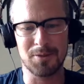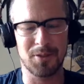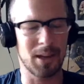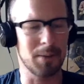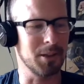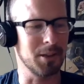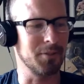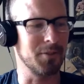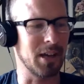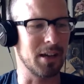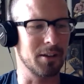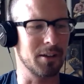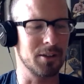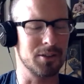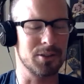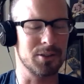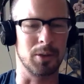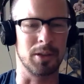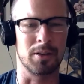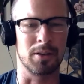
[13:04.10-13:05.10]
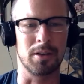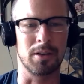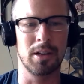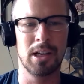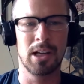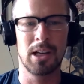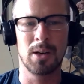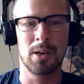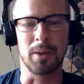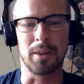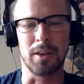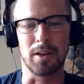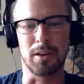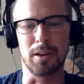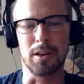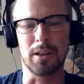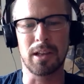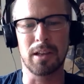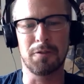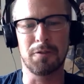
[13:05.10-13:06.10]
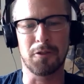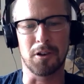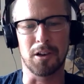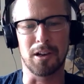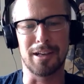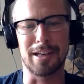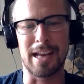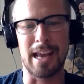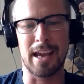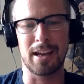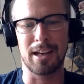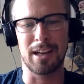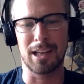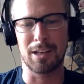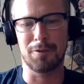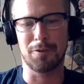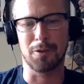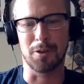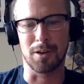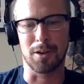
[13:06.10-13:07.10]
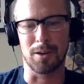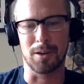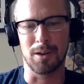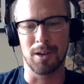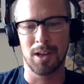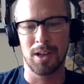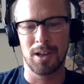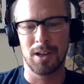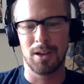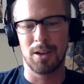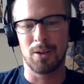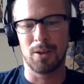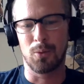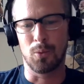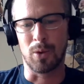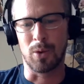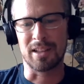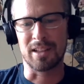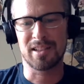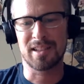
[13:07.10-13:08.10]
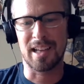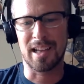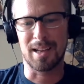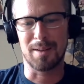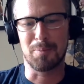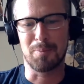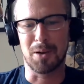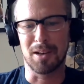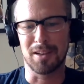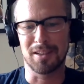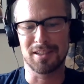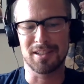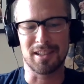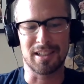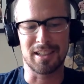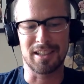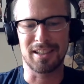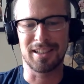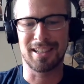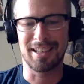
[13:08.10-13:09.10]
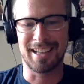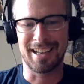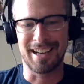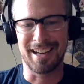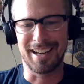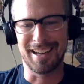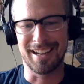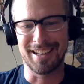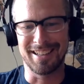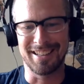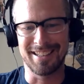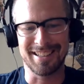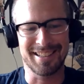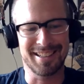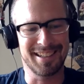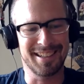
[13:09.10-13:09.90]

Family Values when they're looking for a nanny for Wednesday and Pugsley, and